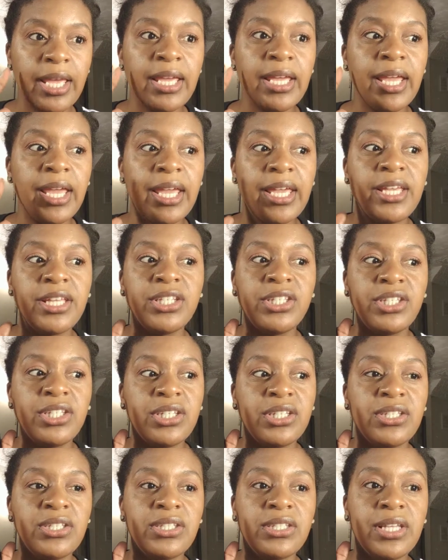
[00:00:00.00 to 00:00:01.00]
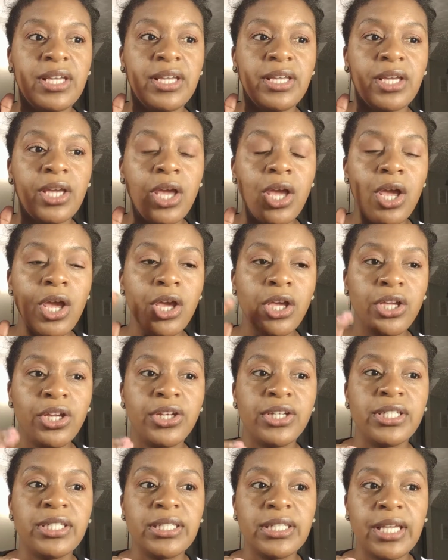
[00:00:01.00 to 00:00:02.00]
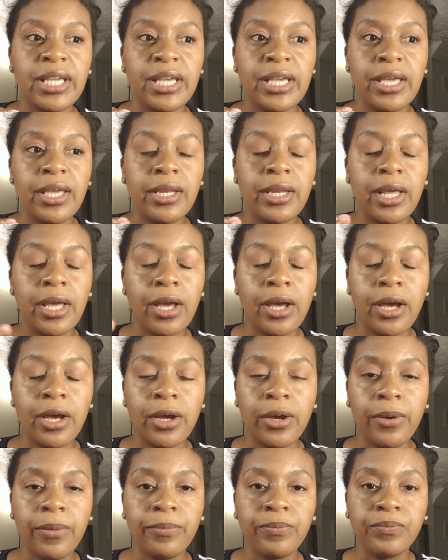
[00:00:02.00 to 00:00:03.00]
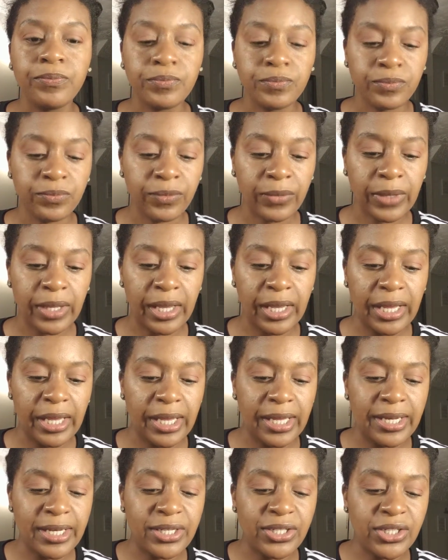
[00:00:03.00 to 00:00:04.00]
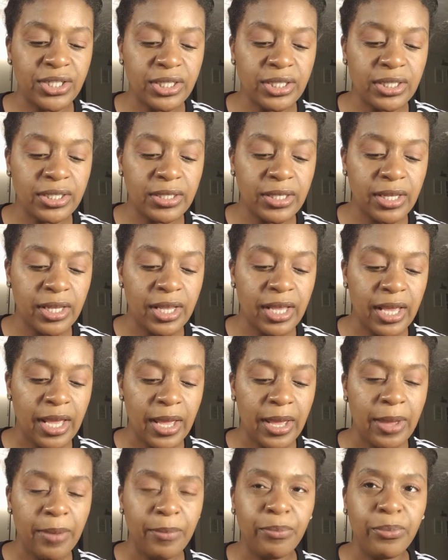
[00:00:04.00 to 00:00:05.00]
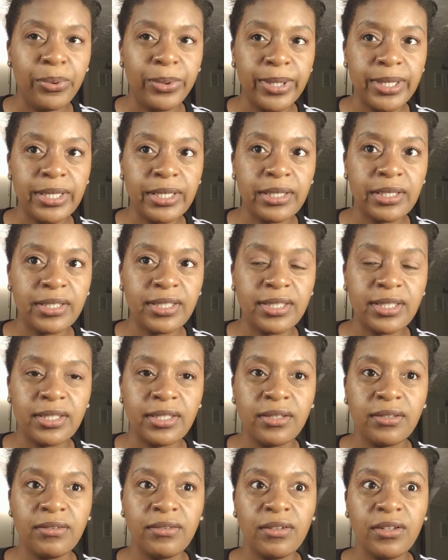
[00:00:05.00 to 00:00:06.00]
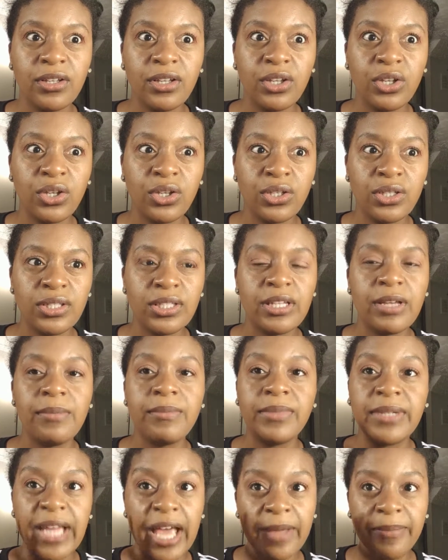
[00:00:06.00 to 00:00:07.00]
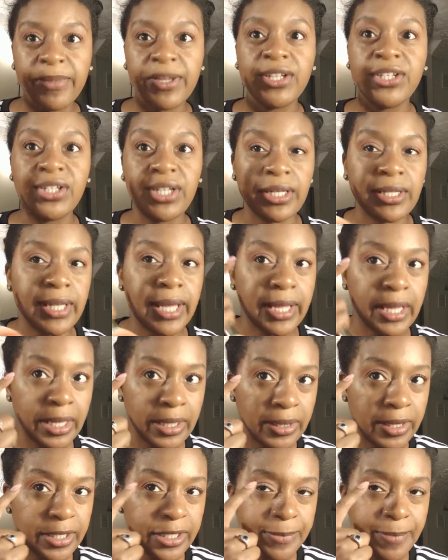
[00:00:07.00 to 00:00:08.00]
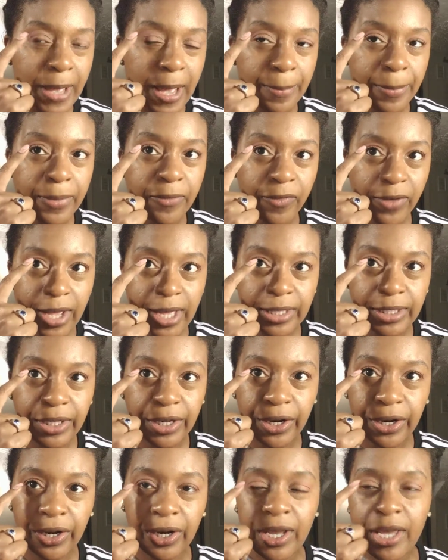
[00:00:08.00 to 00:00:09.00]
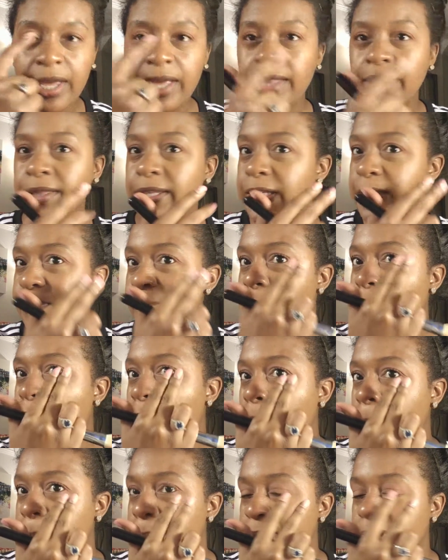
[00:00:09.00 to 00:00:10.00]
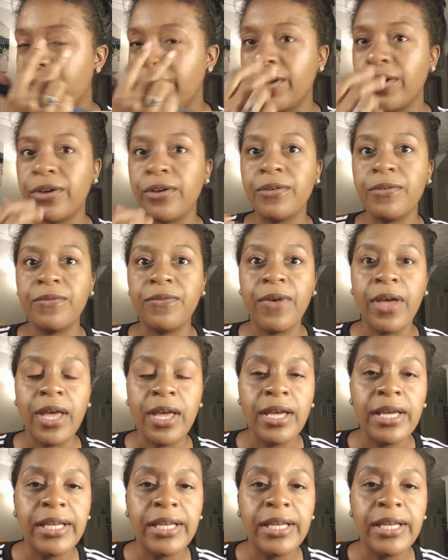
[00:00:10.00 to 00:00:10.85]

enhances like your skin, and it just brings some dimension, like this pop of color, this pop of